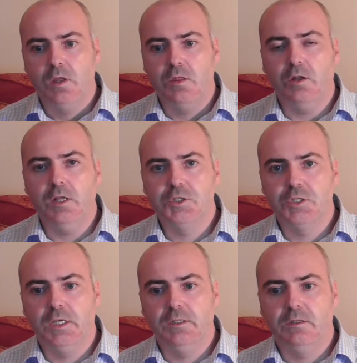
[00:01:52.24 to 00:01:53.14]
the
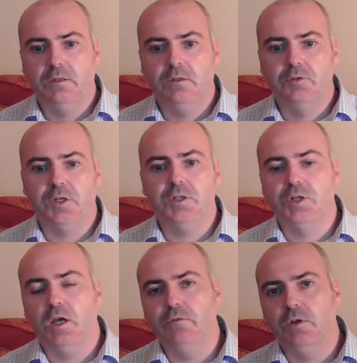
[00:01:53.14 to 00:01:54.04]
uneducated,
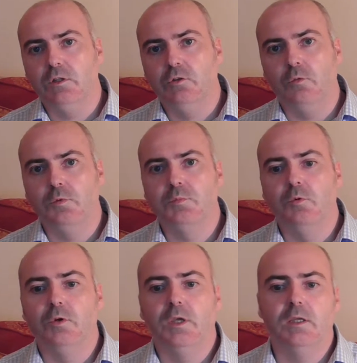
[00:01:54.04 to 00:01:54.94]
drink-driving,
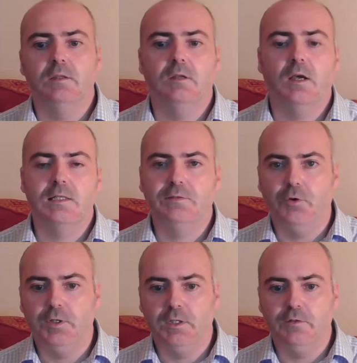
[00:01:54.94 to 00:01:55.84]
dope-smoking,
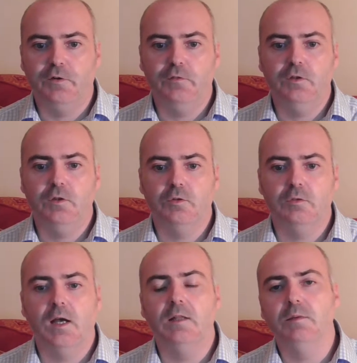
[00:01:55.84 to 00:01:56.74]
tax-avoiding
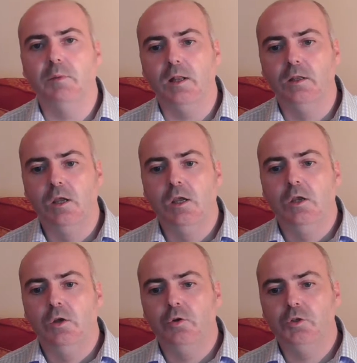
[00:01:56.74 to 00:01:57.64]
50-year-old handyman
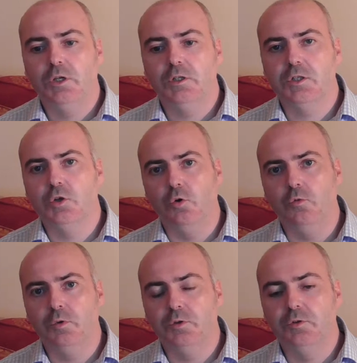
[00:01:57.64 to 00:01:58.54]
who shares his
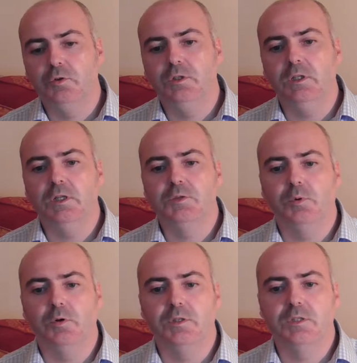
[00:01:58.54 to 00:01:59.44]
home with two teenage
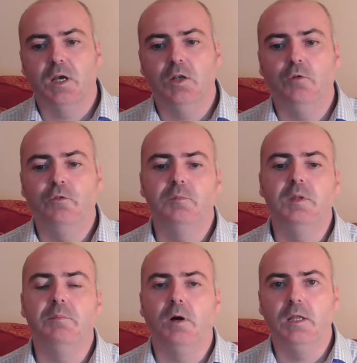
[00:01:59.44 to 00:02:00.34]
boys and offered
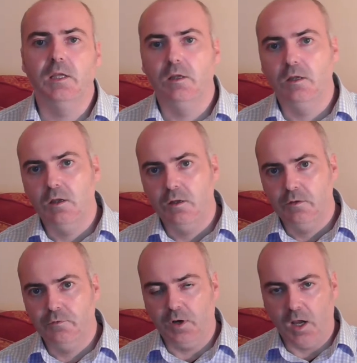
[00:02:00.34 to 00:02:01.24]
me money
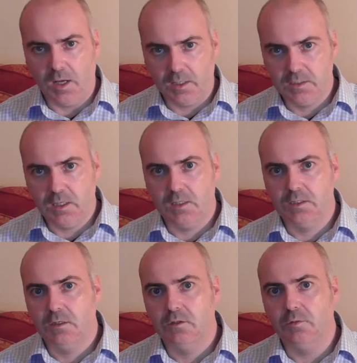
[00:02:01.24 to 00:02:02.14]
for
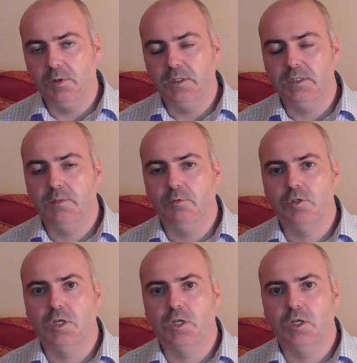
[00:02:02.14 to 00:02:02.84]
access to my disabled